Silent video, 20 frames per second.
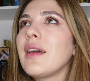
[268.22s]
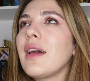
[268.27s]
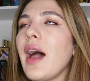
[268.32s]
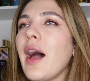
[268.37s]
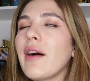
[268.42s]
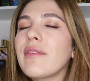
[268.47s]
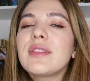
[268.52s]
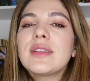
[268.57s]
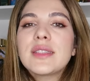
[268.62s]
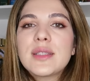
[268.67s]

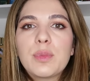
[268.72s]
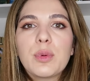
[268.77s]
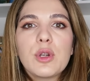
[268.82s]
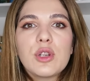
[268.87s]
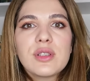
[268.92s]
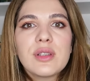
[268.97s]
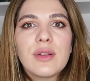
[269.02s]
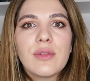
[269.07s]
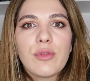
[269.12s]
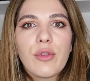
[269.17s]
have this
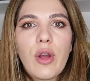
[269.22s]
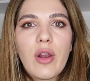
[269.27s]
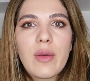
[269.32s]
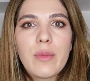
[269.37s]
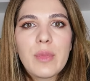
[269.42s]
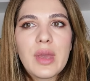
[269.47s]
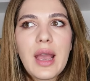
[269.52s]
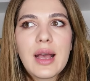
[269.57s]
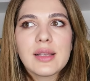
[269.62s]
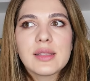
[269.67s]
person in front
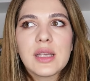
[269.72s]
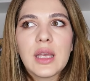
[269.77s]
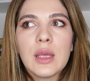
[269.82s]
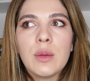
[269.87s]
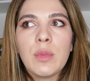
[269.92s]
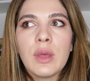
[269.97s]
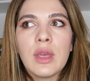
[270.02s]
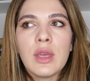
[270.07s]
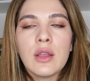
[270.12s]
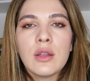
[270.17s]
of me
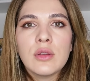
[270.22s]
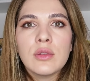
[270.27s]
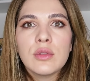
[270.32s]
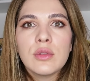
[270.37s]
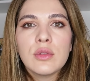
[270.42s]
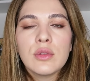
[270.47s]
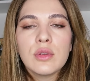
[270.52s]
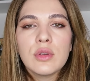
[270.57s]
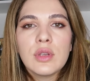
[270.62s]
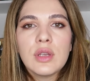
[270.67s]
asking me,
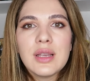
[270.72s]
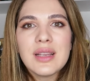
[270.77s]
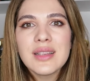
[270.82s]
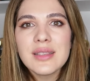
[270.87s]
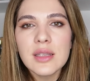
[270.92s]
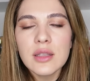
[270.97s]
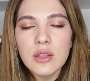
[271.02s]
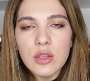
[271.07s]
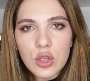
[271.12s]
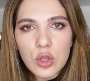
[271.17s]

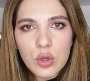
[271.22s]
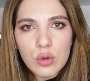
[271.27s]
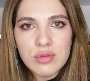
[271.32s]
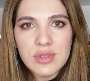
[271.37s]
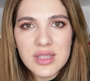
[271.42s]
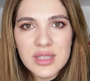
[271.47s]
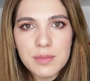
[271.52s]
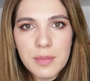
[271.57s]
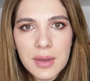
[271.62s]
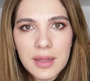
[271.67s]
"Is it you
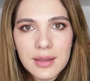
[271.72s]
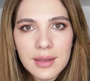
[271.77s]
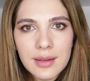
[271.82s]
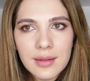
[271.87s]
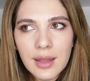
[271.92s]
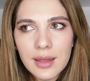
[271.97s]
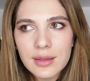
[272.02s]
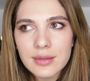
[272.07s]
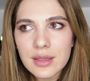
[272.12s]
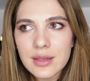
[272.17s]
smelling
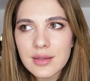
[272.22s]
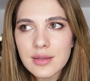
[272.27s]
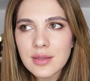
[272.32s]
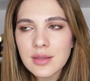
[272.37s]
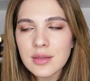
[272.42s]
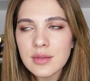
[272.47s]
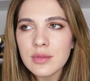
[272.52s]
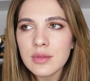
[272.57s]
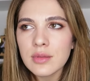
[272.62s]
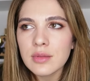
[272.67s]
like
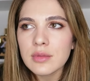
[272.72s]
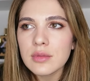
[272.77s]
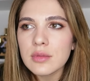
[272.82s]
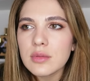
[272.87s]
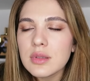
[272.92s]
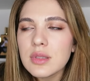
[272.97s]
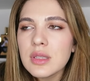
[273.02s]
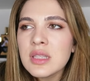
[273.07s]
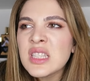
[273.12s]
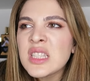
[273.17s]
this?
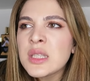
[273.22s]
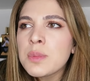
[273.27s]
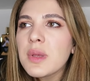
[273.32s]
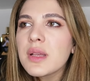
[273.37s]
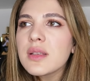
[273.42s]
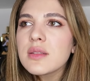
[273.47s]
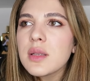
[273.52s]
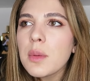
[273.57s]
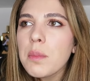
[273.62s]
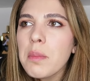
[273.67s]
This
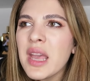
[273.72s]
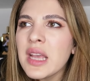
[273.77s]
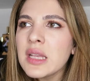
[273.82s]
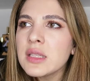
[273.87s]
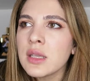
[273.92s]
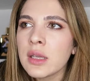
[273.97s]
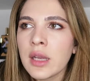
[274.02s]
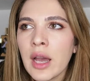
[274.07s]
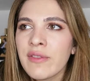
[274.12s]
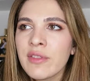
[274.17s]
smells
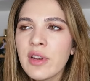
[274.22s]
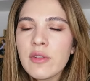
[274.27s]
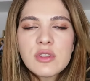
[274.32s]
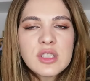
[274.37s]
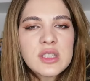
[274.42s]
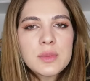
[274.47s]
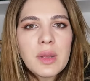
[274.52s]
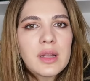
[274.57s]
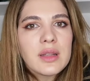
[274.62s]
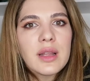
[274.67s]
amazing. I've
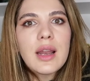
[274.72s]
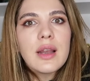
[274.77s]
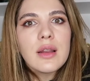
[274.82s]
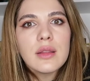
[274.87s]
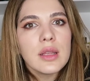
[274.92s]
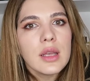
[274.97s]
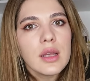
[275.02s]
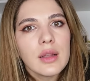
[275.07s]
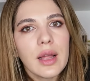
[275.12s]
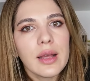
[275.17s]
never smelled
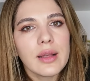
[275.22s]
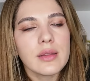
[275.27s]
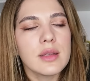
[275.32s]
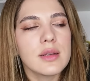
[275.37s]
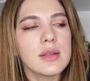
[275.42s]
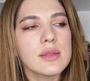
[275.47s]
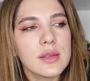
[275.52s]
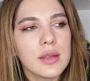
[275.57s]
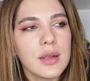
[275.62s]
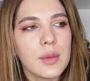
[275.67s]
anything like
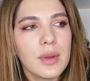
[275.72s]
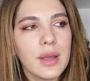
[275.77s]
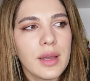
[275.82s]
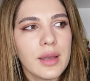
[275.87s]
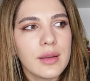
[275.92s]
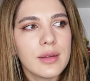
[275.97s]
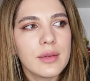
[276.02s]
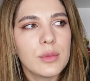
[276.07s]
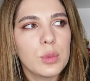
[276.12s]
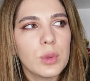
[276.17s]
this." And I'm
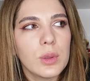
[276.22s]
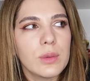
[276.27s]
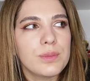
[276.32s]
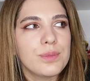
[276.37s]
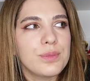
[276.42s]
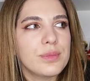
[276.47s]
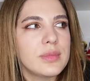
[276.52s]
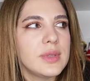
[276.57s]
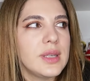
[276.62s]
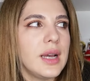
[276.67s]
like,
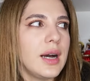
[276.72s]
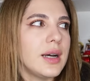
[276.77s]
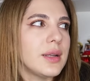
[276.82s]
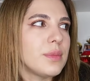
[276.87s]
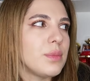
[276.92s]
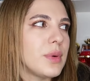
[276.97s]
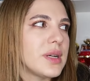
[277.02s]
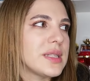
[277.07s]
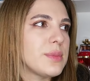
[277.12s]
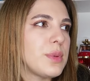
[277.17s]
"Well, yeah,
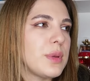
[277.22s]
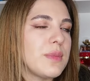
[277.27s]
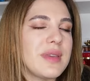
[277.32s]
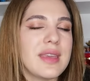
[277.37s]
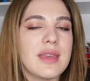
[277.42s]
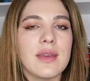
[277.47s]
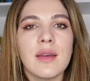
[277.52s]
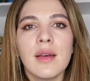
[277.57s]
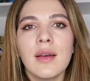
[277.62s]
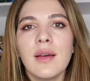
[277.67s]
it must be
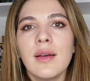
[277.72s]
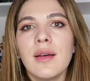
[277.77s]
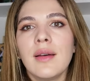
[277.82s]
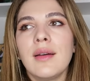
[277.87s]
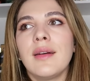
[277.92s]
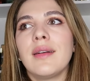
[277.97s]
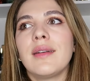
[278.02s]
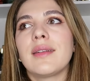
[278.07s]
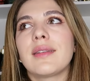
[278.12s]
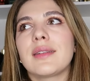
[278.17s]
me,"
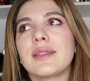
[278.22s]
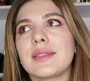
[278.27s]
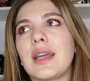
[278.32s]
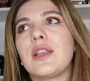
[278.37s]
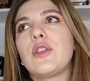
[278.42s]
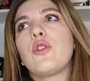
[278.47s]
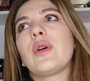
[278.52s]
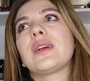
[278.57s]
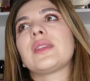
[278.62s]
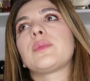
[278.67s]
because
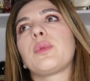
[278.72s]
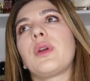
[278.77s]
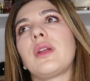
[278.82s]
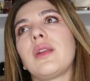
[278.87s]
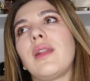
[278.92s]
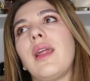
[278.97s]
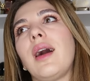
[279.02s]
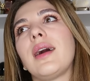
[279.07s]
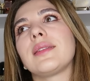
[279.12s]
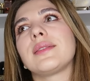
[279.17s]
I knew I sprayed
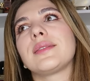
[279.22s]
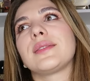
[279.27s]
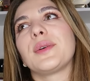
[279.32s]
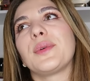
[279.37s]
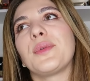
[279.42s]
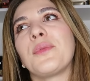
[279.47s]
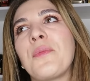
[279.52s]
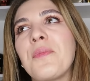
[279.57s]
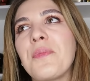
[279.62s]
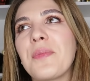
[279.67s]
a lot.
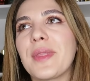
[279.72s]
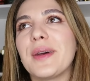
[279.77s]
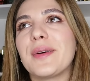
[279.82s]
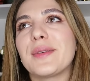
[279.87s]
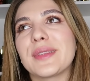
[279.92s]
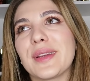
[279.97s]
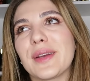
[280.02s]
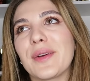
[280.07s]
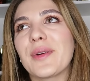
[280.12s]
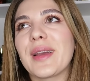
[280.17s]
So I
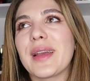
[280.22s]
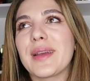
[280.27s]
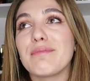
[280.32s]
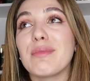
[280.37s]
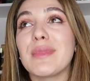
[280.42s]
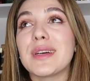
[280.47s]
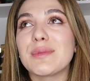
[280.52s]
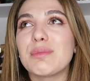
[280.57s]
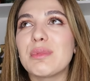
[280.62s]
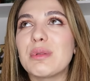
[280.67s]
was like, "Okay, it
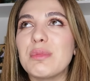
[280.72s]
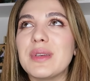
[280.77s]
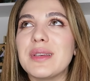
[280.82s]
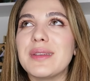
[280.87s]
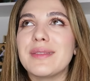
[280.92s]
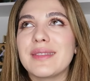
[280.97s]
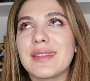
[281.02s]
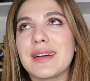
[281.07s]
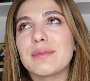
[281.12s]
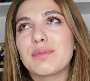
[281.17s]
must be
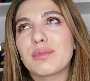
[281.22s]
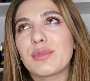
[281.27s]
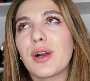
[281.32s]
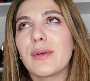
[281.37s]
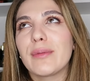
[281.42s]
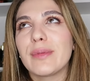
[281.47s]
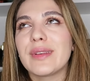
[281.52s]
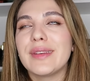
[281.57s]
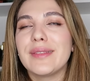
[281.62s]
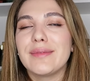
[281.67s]
me. I
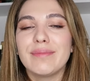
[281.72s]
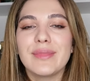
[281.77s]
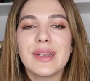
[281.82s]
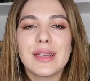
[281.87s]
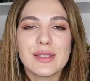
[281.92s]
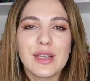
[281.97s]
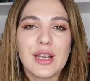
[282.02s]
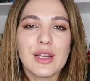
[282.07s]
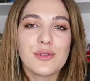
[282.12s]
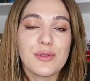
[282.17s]
probably
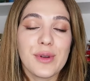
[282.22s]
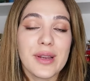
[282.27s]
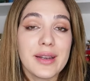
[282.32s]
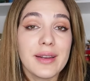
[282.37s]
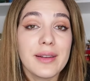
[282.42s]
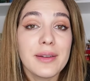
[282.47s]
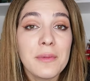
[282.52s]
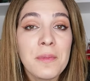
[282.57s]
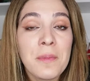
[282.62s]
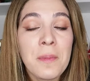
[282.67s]

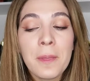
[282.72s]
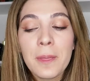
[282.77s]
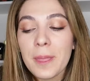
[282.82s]
exaggerated."